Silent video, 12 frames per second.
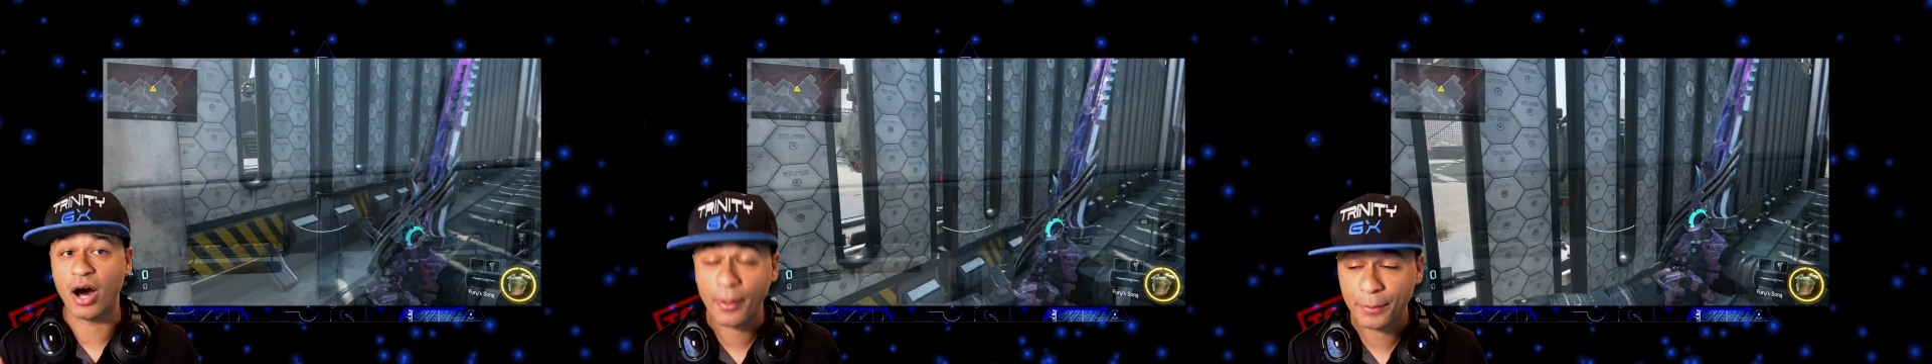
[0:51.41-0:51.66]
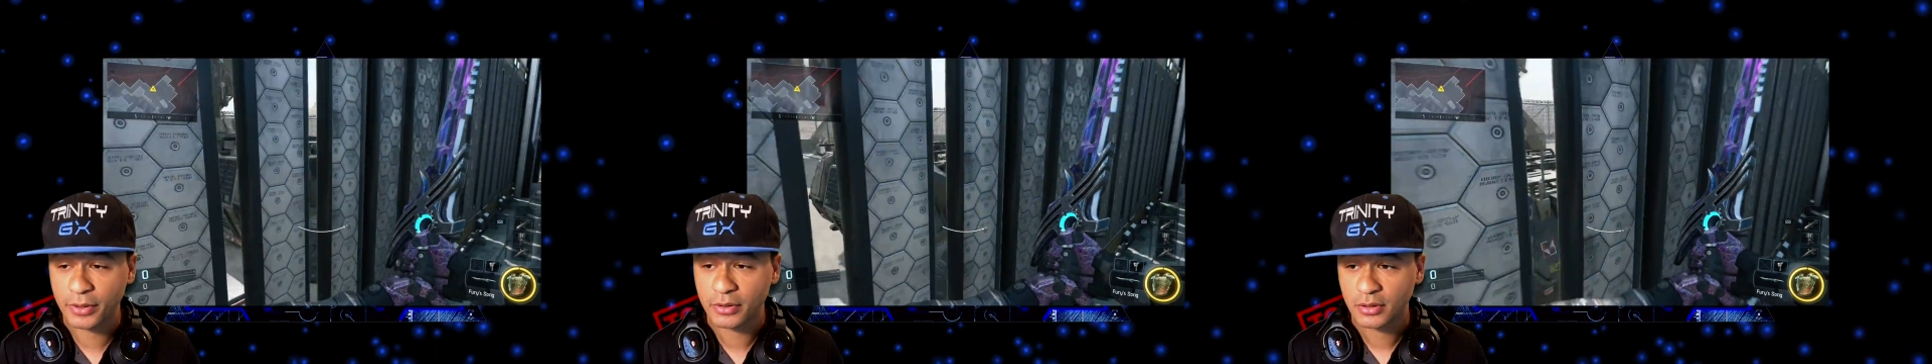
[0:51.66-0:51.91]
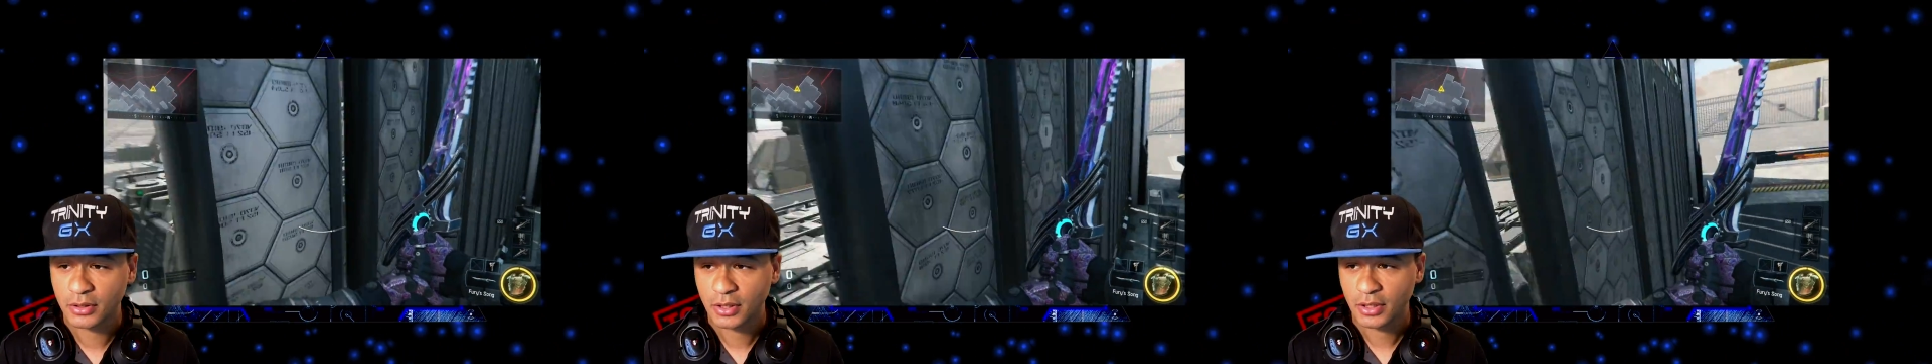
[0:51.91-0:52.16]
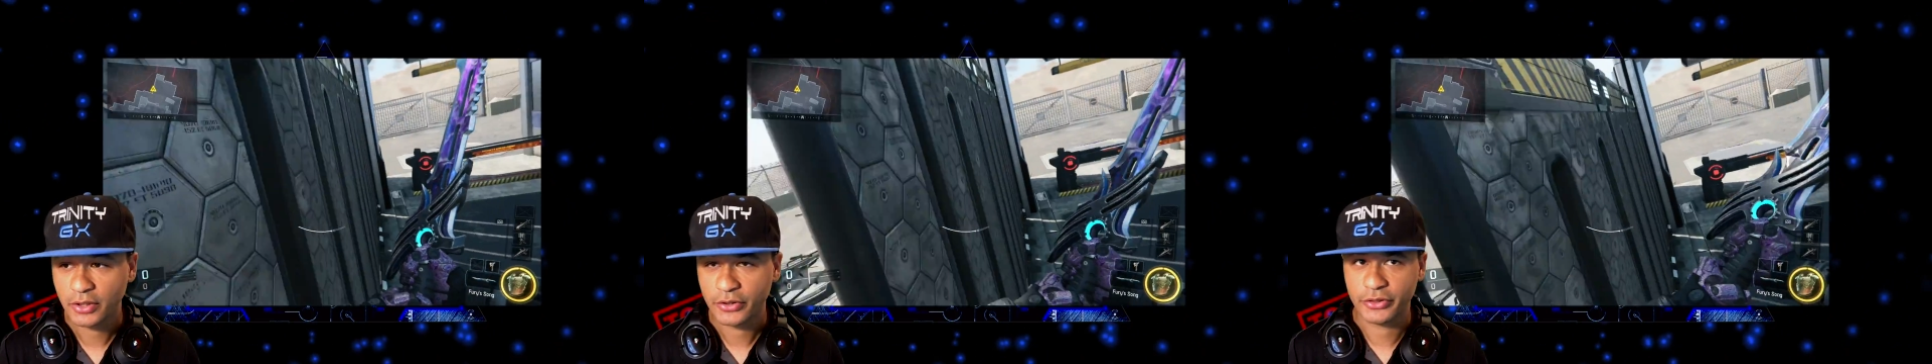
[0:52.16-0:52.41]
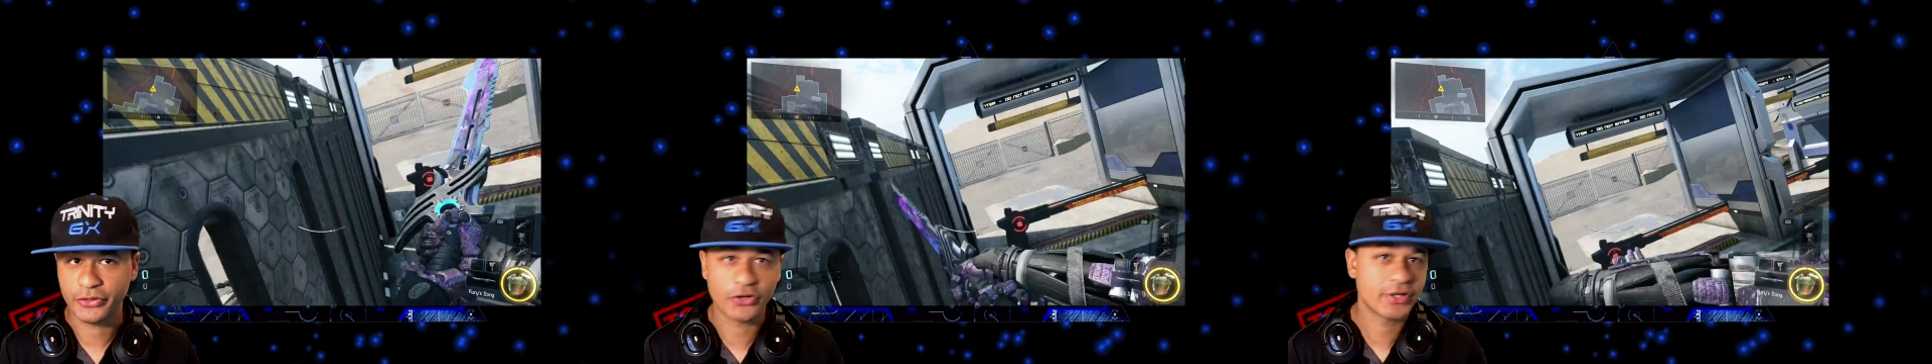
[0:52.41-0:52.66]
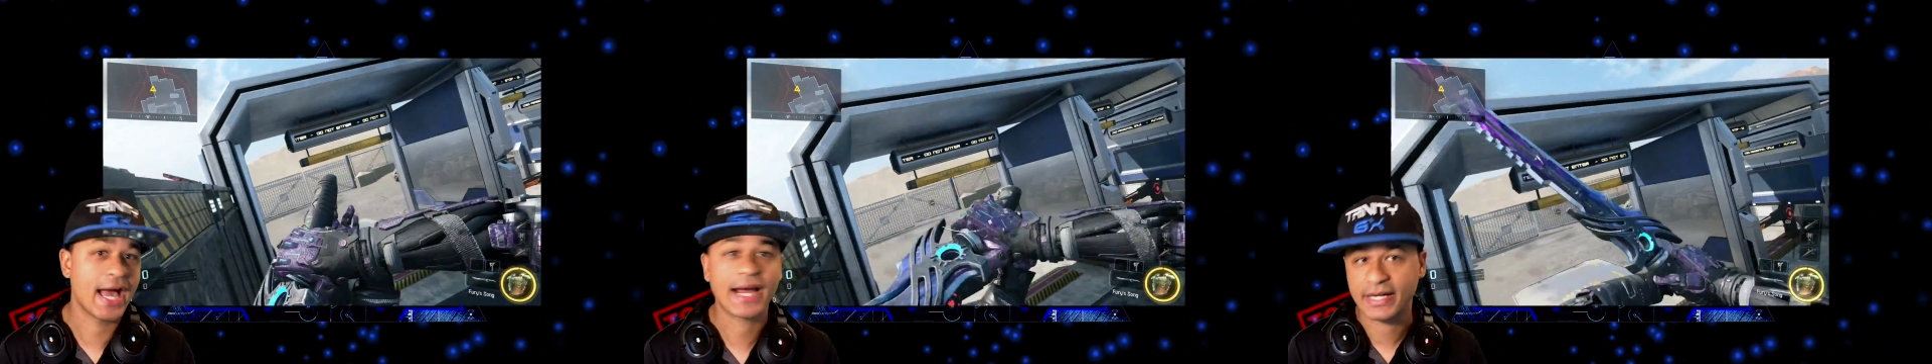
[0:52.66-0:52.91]
up,
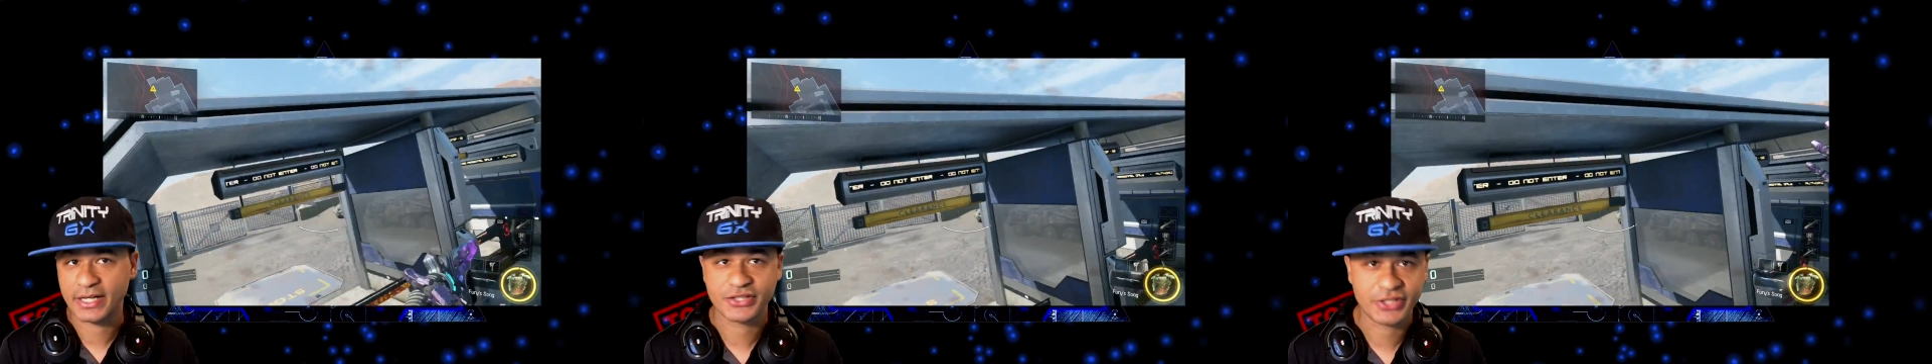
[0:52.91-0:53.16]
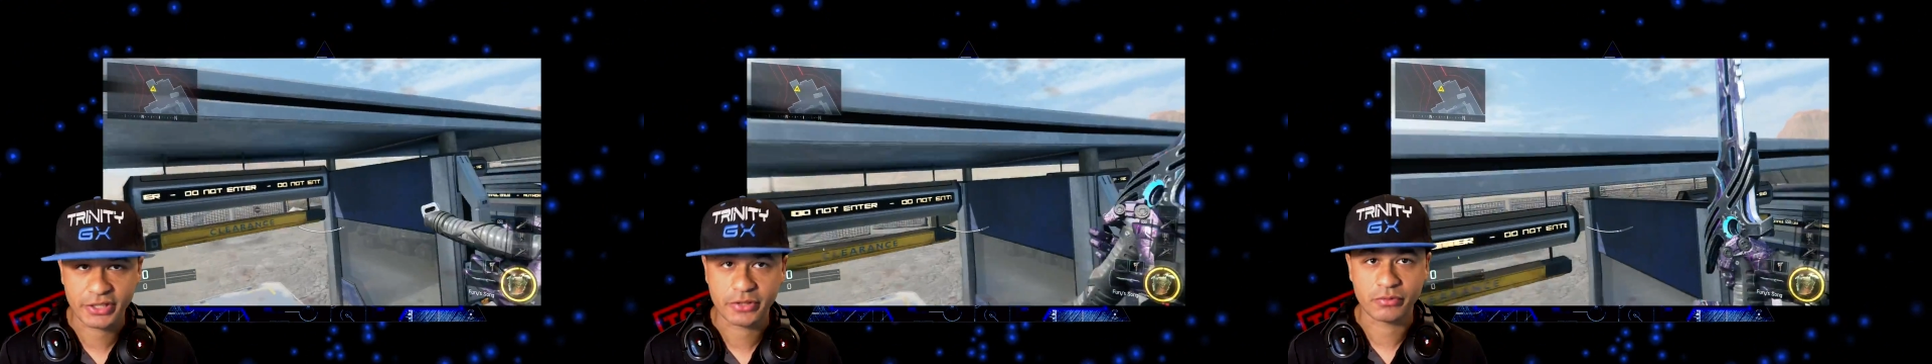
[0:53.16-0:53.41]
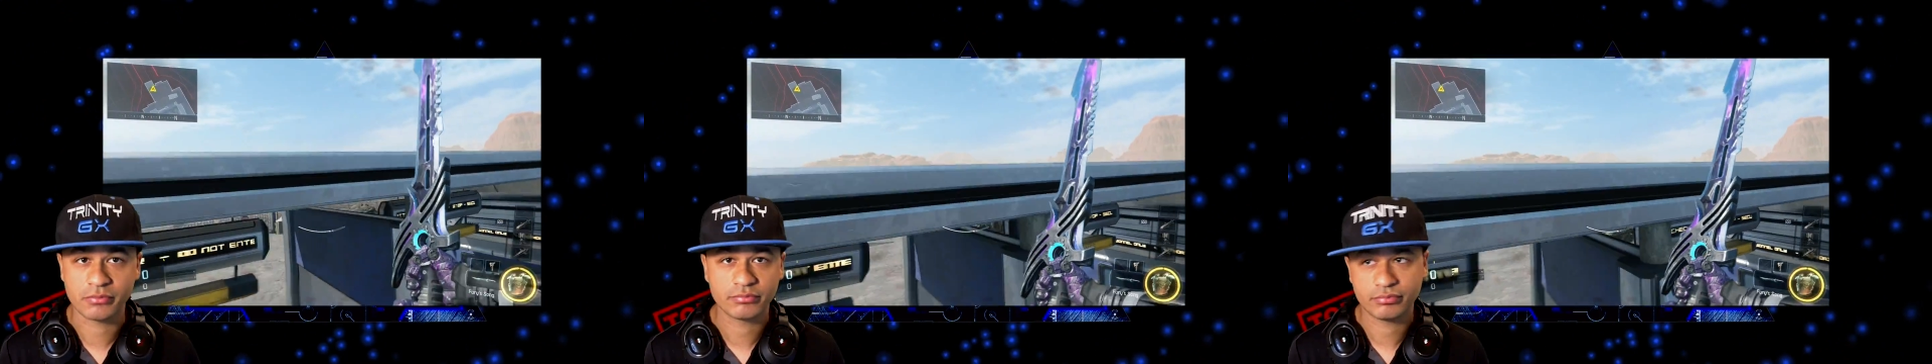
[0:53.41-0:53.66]
they're not gonna see you.